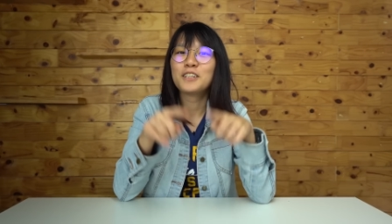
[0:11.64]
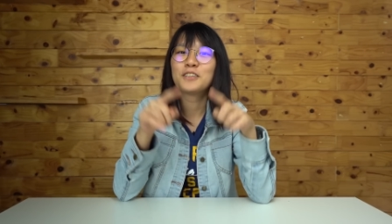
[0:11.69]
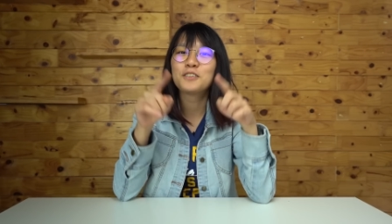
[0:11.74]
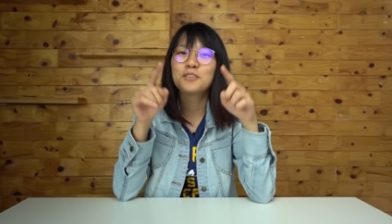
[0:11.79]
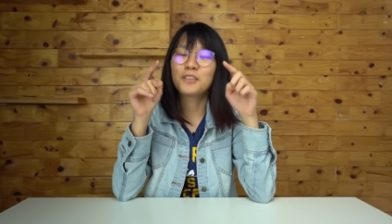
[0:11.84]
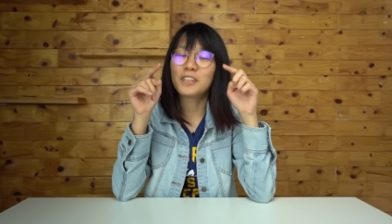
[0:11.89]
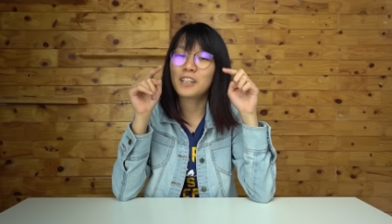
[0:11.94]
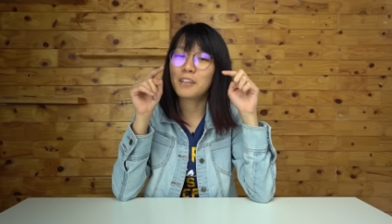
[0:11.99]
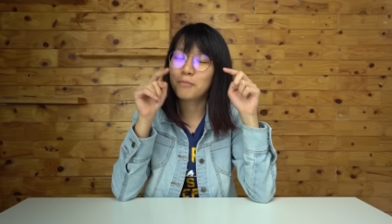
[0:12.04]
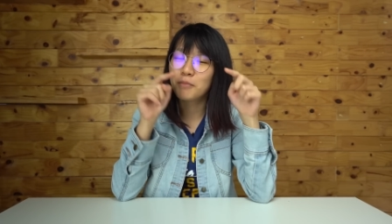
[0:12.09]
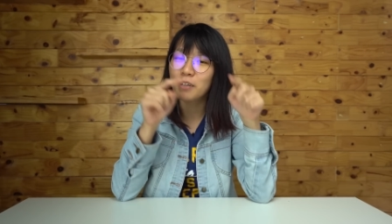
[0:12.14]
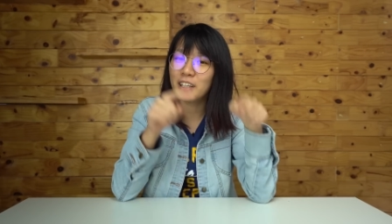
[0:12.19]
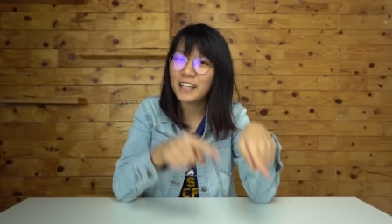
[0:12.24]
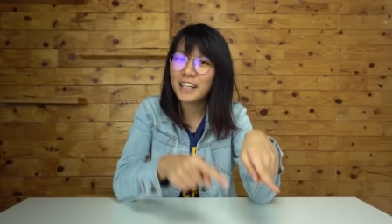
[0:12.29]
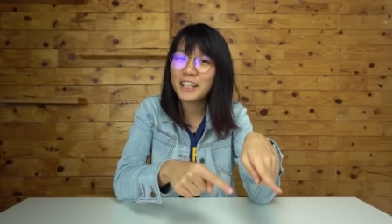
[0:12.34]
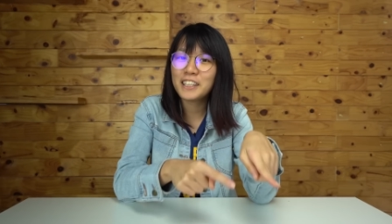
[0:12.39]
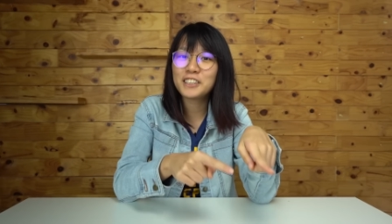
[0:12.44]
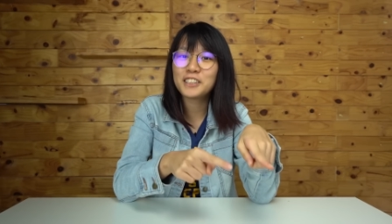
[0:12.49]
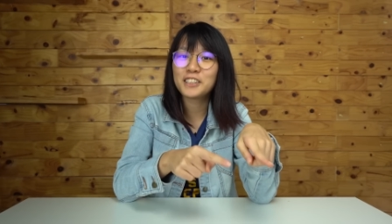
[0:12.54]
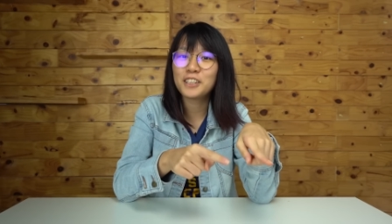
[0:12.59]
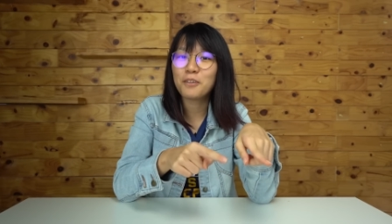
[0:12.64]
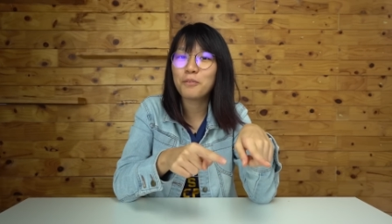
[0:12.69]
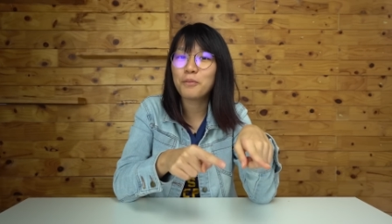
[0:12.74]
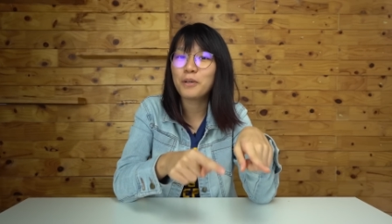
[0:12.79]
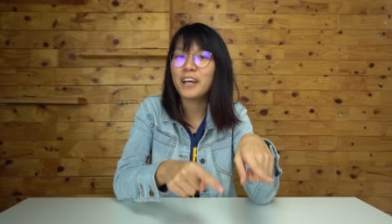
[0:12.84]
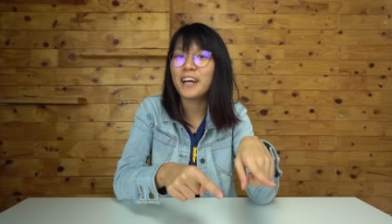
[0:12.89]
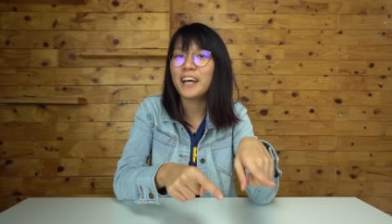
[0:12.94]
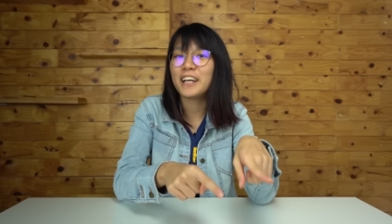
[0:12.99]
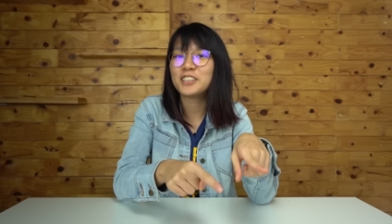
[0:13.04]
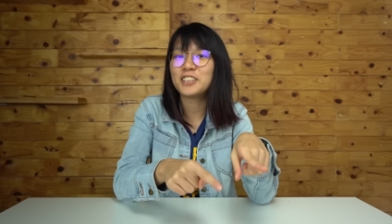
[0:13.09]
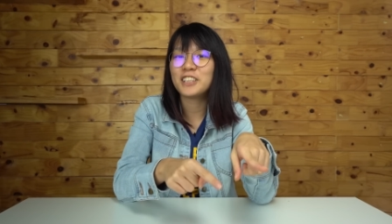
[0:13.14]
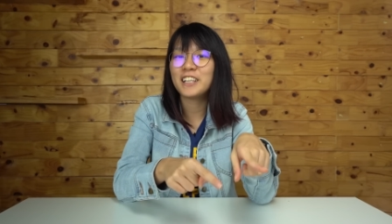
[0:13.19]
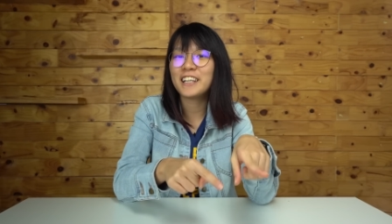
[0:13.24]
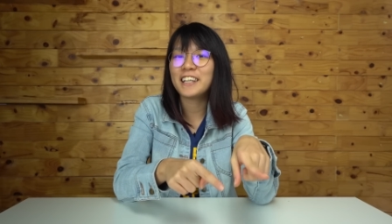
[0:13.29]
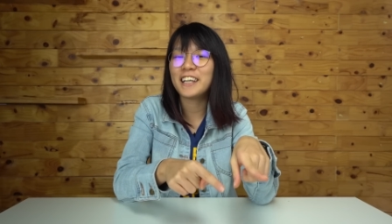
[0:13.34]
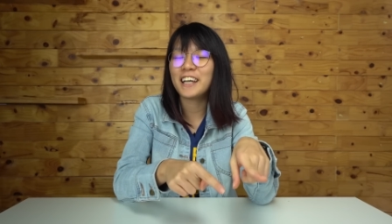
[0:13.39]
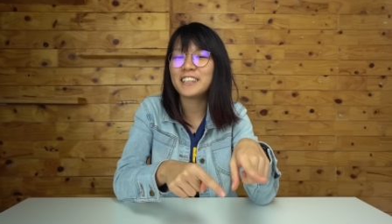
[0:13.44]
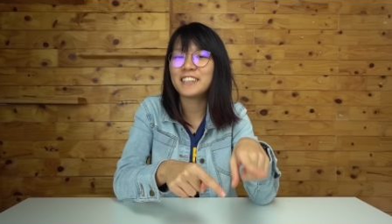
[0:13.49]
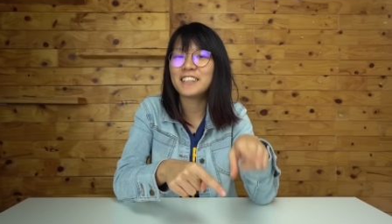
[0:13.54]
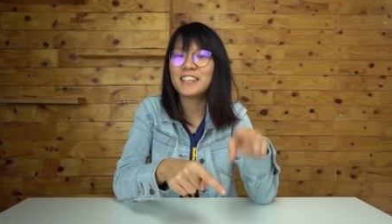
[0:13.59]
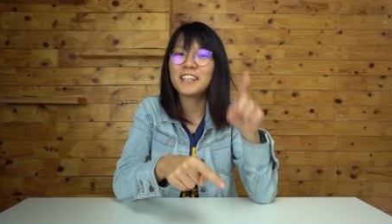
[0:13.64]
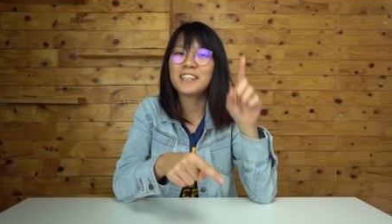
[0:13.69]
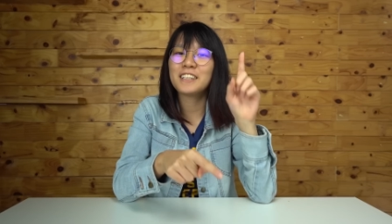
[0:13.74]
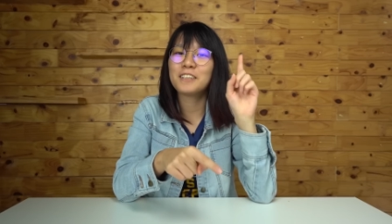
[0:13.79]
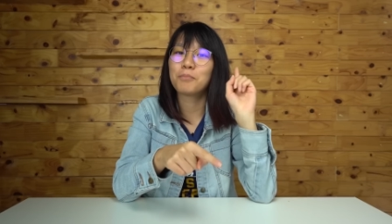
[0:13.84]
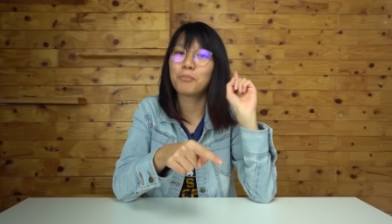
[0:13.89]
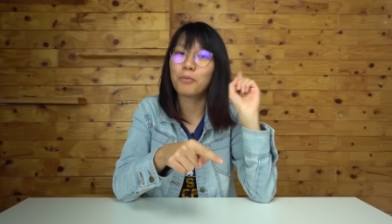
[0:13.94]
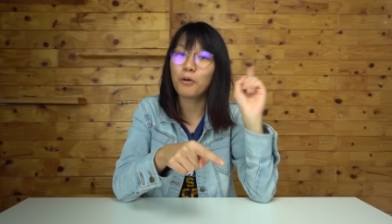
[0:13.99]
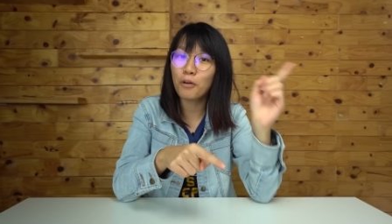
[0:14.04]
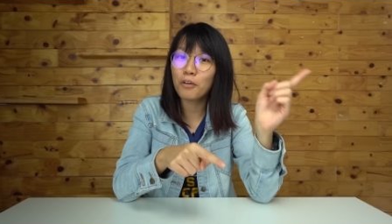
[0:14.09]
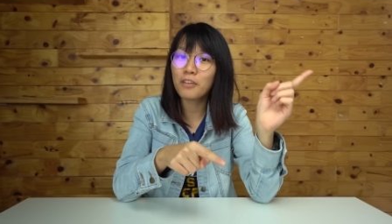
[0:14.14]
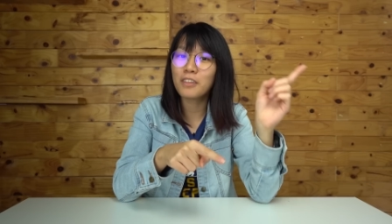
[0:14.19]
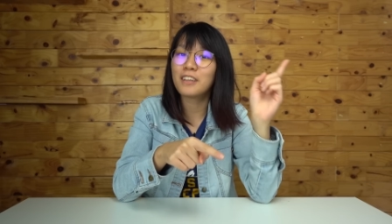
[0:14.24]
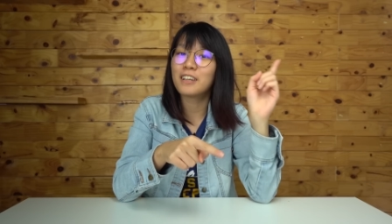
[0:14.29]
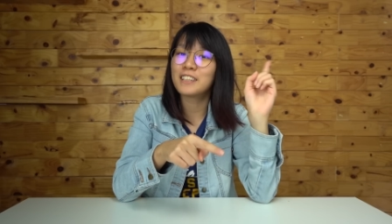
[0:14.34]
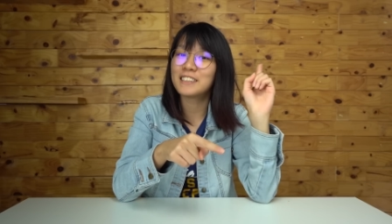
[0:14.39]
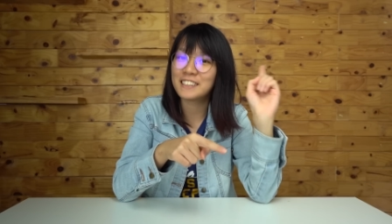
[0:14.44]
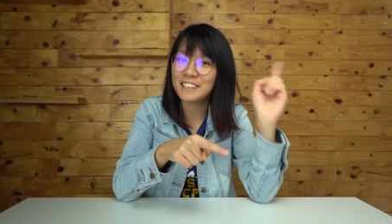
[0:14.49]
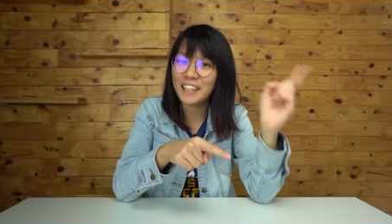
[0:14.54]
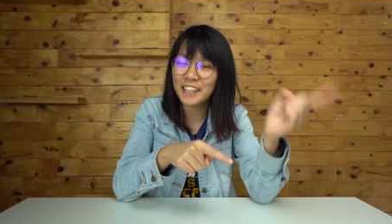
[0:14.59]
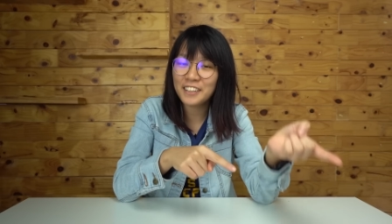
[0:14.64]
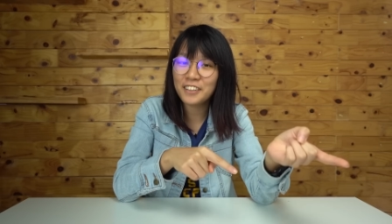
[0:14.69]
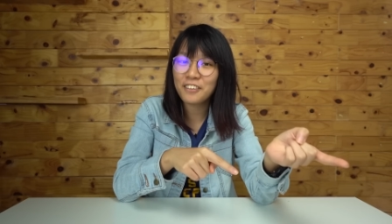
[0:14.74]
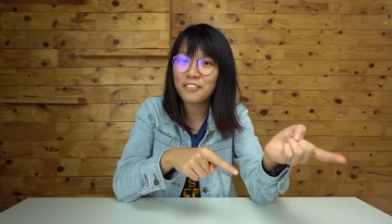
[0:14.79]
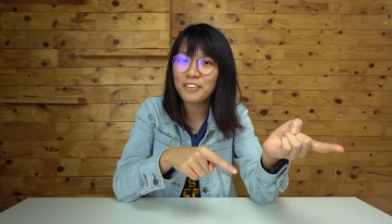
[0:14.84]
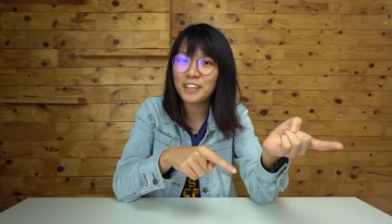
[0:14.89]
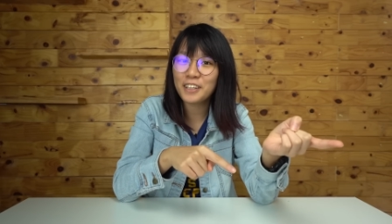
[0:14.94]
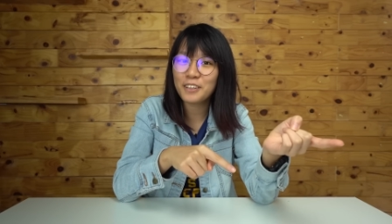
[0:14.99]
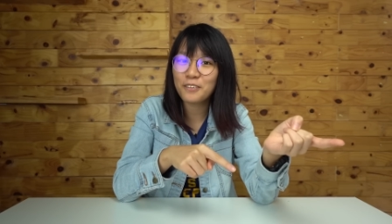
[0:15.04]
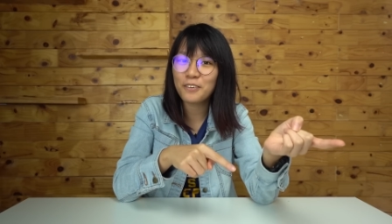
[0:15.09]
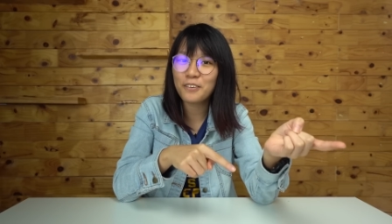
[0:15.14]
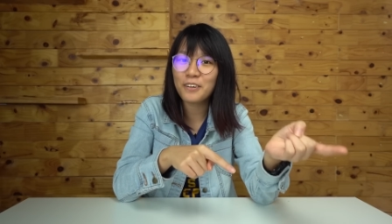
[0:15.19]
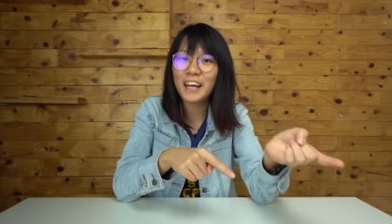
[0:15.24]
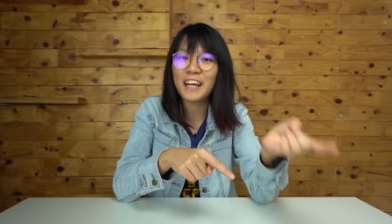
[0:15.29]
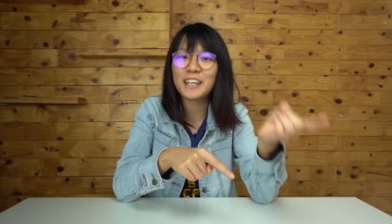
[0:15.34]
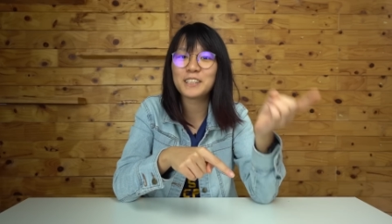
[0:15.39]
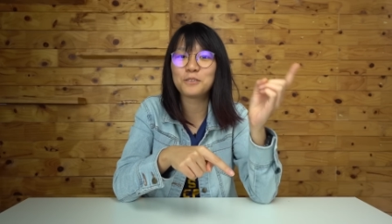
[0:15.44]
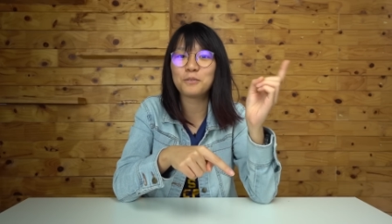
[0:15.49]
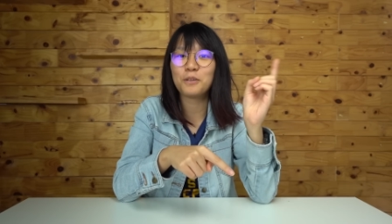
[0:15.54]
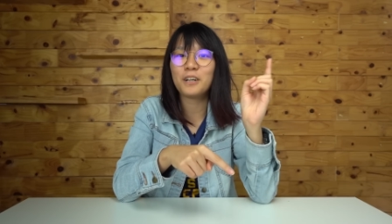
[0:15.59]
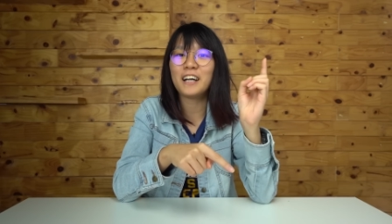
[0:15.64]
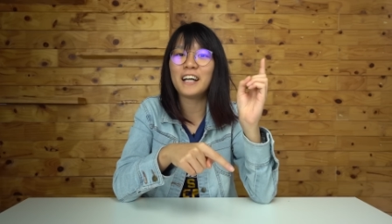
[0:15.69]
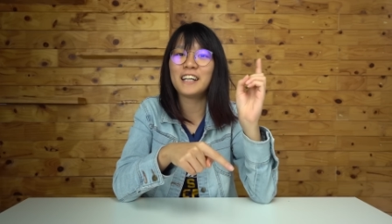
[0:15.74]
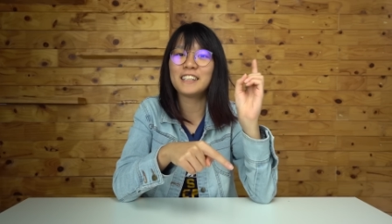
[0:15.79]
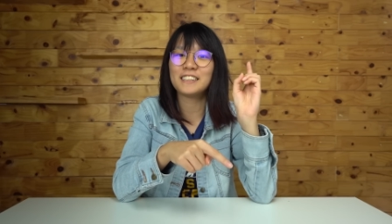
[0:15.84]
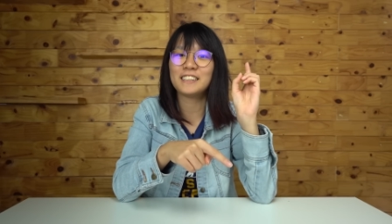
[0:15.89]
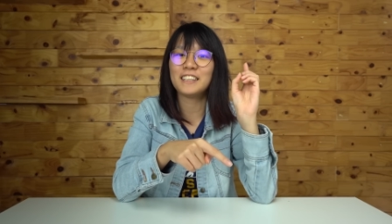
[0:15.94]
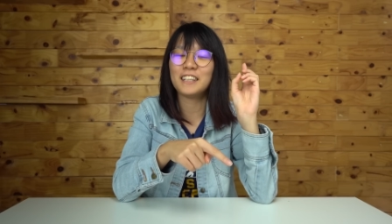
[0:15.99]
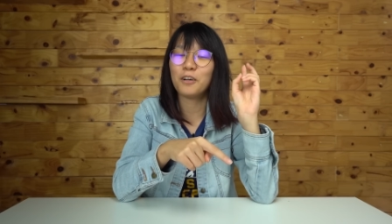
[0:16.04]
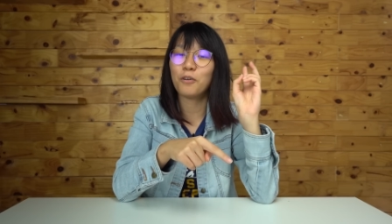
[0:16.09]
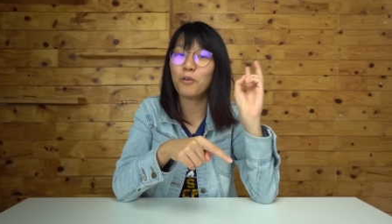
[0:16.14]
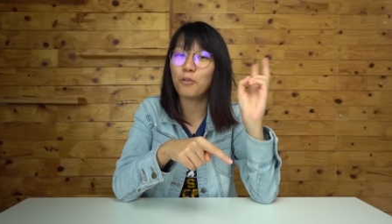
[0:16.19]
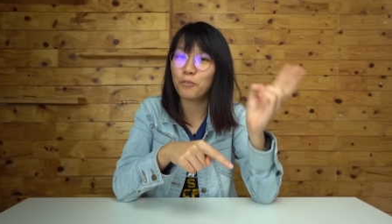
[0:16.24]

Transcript: So in Malaysia, we are actually getting both the standard Reno as well as the